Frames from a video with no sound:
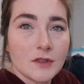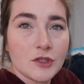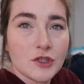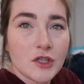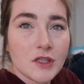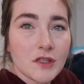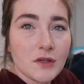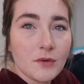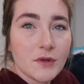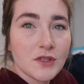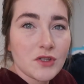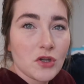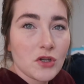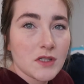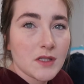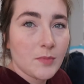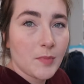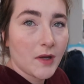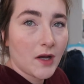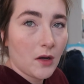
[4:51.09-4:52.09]
Just so he
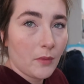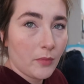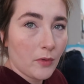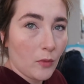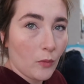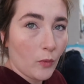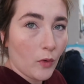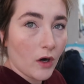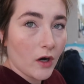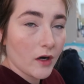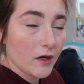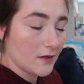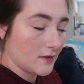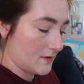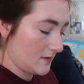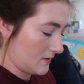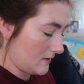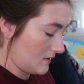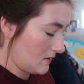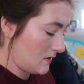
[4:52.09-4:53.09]
starts to pick up on
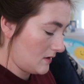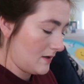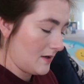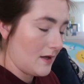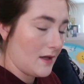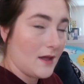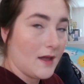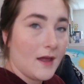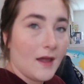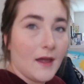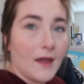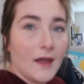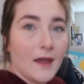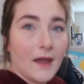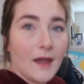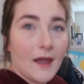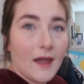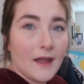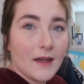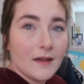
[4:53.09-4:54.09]
words
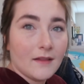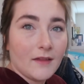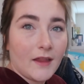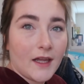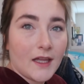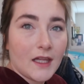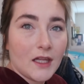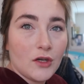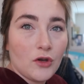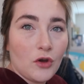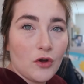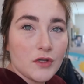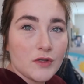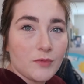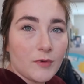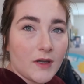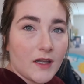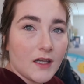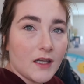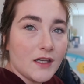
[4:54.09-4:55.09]
and like he
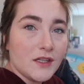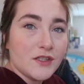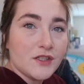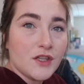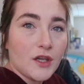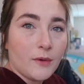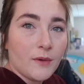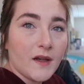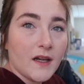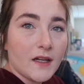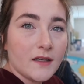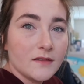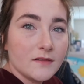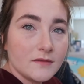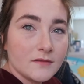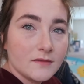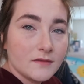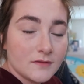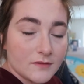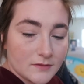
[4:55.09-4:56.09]
knows what he's doing.
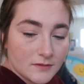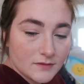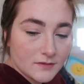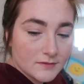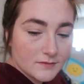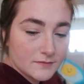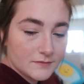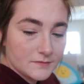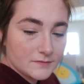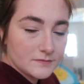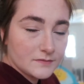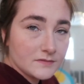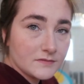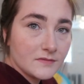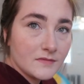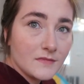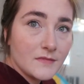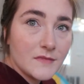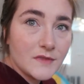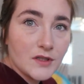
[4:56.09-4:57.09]

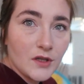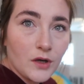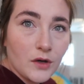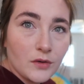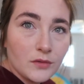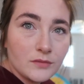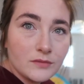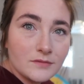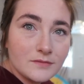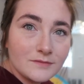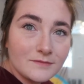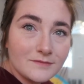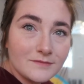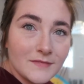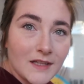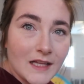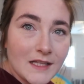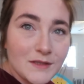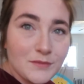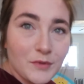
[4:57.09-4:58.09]
So
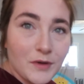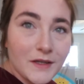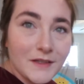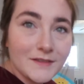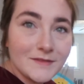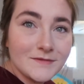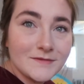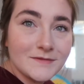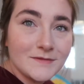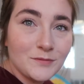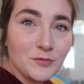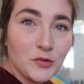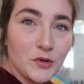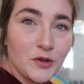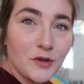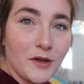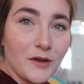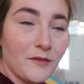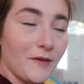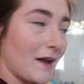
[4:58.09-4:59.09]
that's what we're
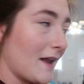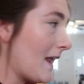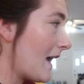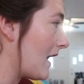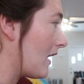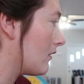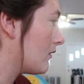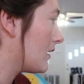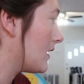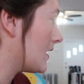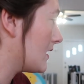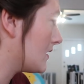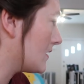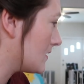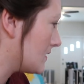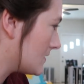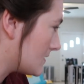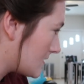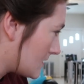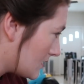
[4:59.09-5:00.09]
doing right now. It
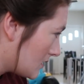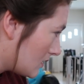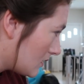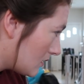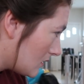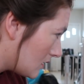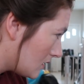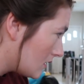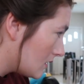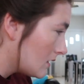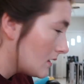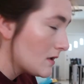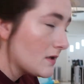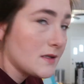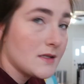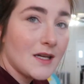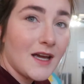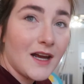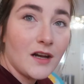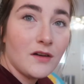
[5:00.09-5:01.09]
is
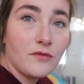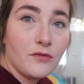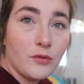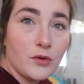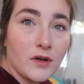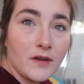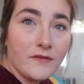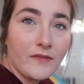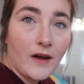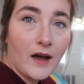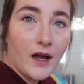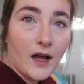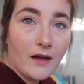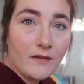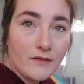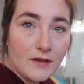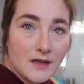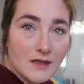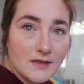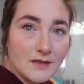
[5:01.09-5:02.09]
ten
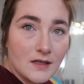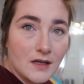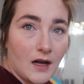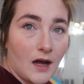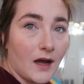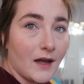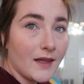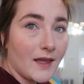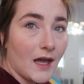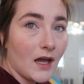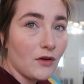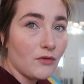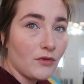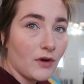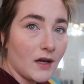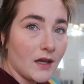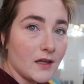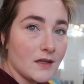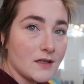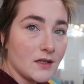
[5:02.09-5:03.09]
forty-five. He's not yet
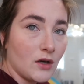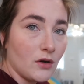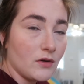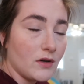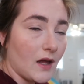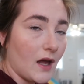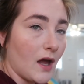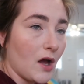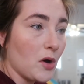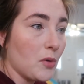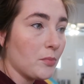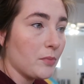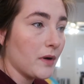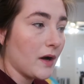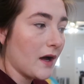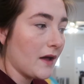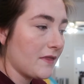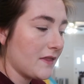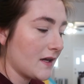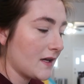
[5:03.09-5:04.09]
ready to go down,
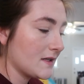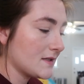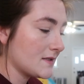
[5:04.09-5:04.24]
but I think